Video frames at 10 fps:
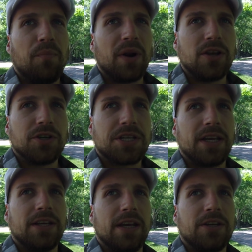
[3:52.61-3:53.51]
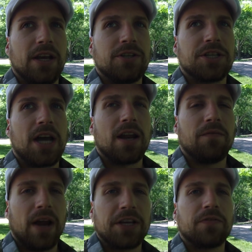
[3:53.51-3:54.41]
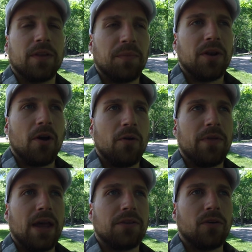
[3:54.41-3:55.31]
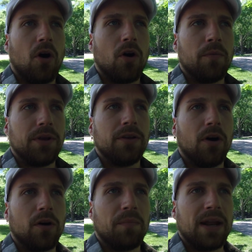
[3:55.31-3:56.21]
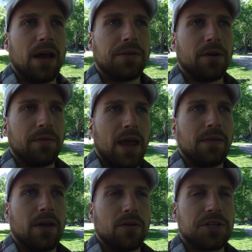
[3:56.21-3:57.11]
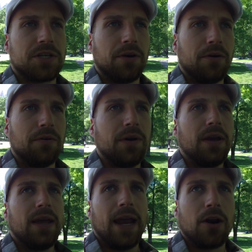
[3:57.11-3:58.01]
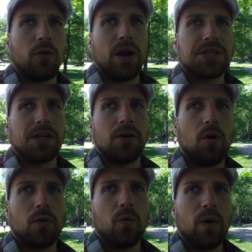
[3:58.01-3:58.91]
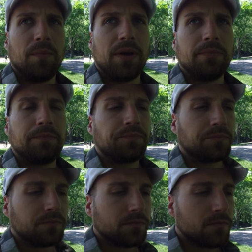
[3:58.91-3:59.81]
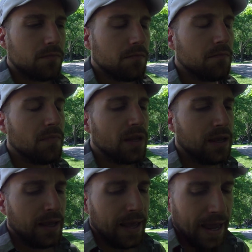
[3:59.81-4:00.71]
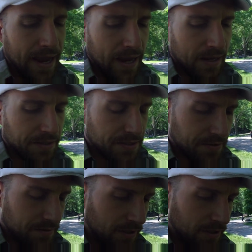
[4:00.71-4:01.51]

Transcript: but it just it, it, it's just kind of nice for them to know that there are young men out there that that are still interested in older women and